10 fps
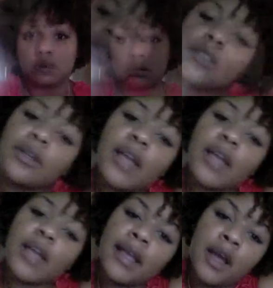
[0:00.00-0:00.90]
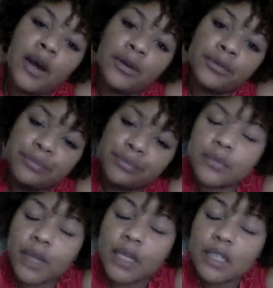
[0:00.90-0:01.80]
So yeah, y'all.
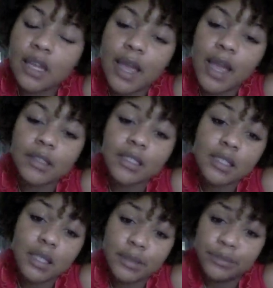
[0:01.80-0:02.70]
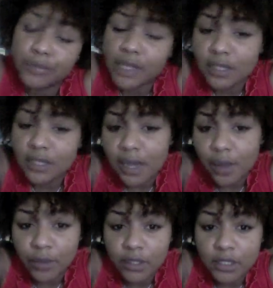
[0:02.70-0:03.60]
That's all I had to say. That's all I
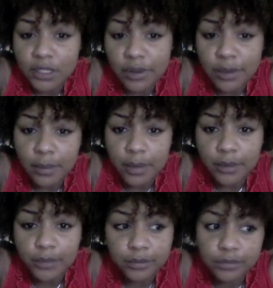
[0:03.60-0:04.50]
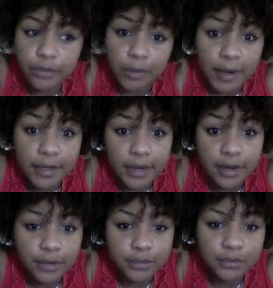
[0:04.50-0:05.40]
wanted to talk about for right
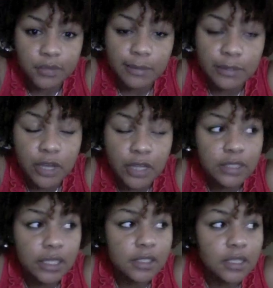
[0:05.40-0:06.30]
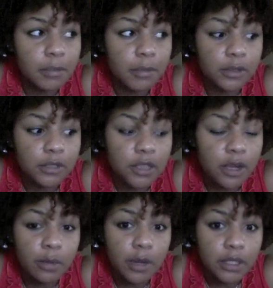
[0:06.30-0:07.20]
now. I'm sure I'll think of something else to
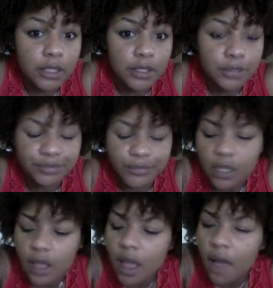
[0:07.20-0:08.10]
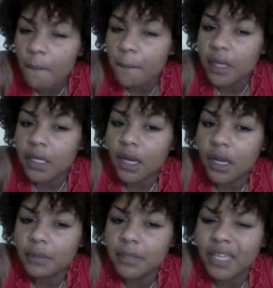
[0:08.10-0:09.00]
talk about later. But
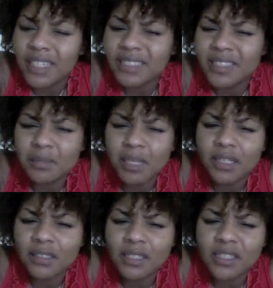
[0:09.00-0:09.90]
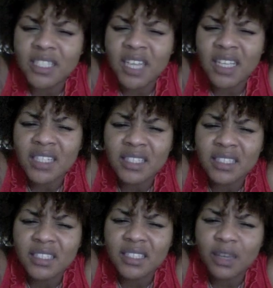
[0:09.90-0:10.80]
yeah, this is me. This is
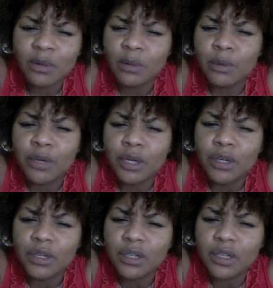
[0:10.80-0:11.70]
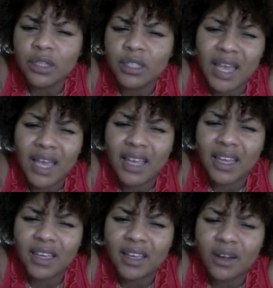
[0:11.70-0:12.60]
us. Can we be real? Yeah.
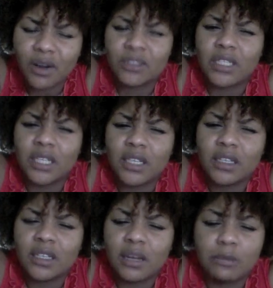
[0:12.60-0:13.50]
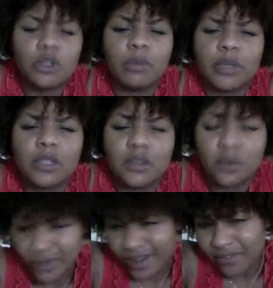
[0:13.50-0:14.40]
All day. I'm tripping.
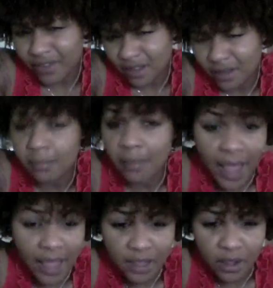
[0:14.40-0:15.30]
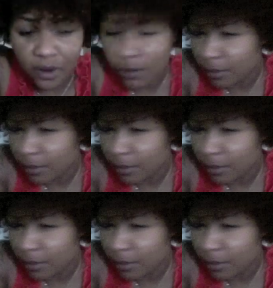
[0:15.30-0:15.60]
Whatever. Bye, y'all.